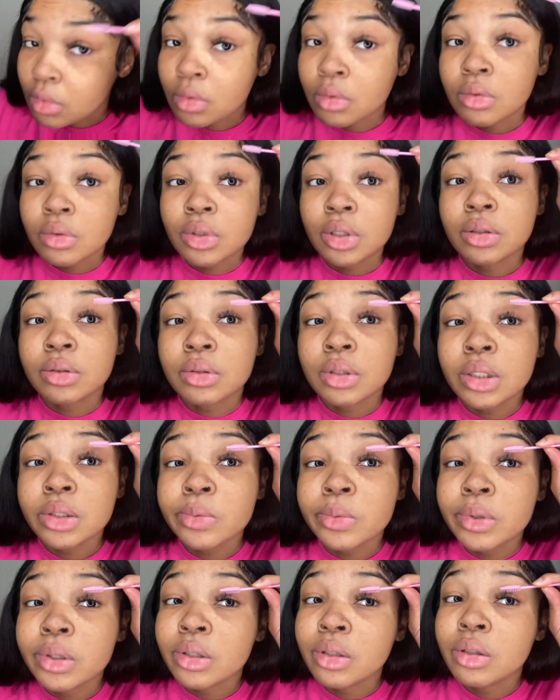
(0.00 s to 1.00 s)
So this is
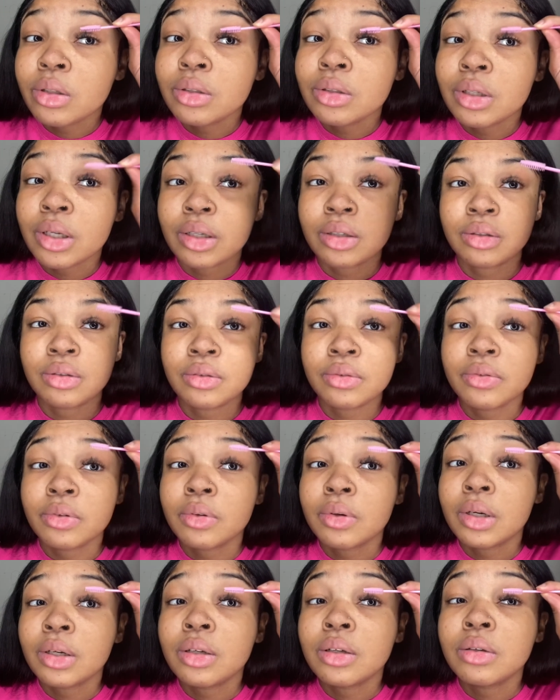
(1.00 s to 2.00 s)
what it looks like for
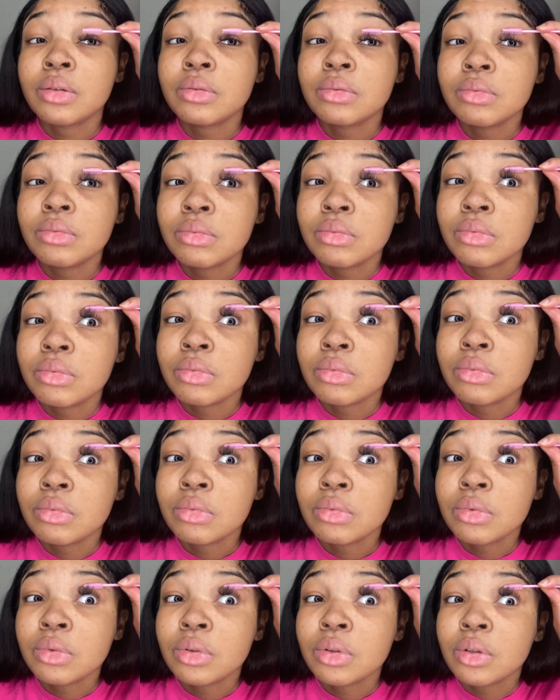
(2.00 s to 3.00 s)
right now.
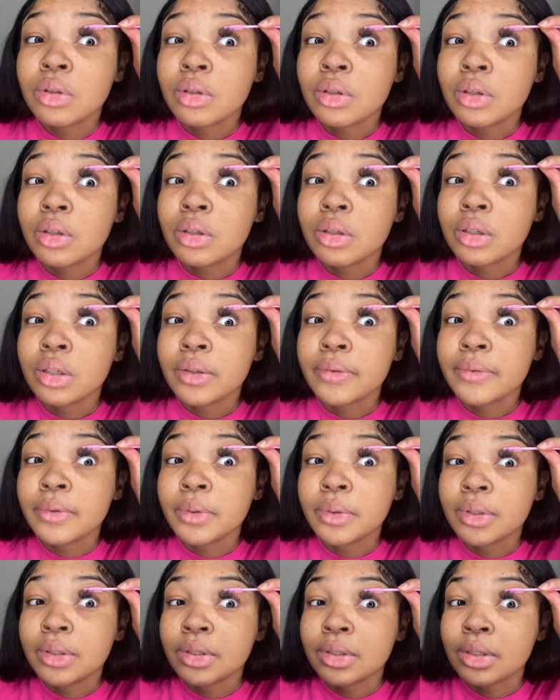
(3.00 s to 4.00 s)
If you
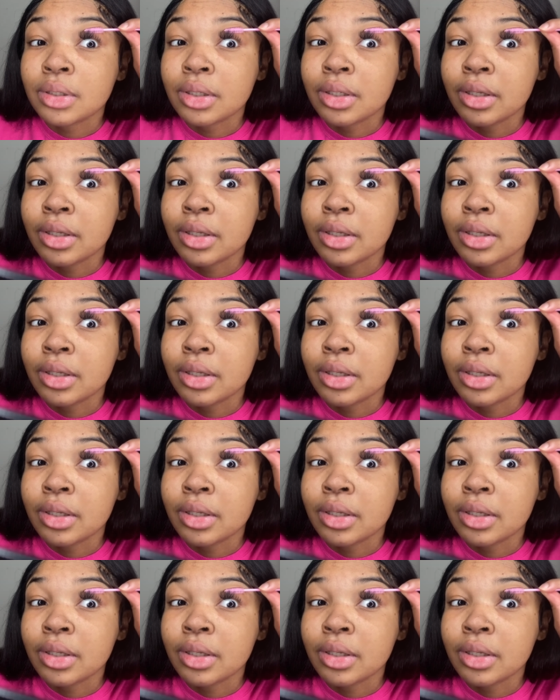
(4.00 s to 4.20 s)
can see it